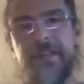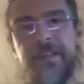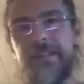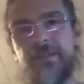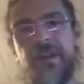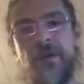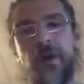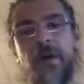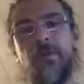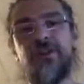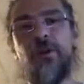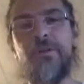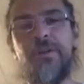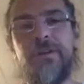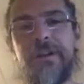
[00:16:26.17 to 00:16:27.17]
So now I will
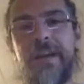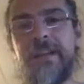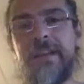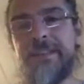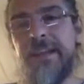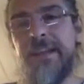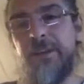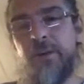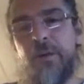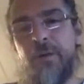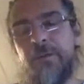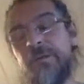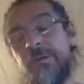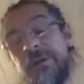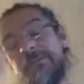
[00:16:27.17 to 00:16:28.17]
show you exactly
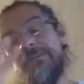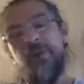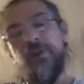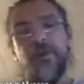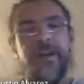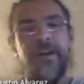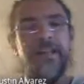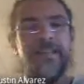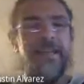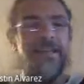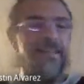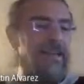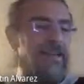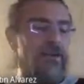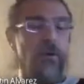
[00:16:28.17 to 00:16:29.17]
how, more or less
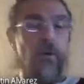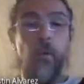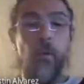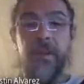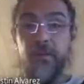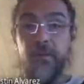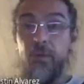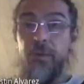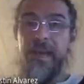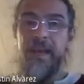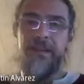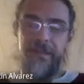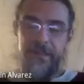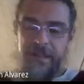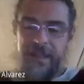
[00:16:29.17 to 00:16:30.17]
exactly how we do
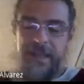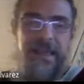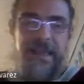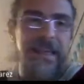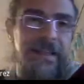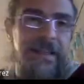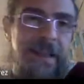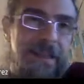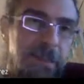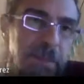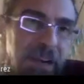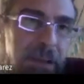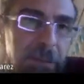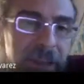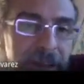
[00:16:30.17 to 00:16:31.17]
that in the
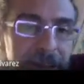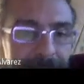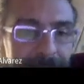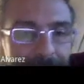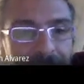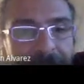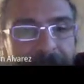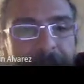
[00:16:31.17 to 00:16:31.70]
experiments.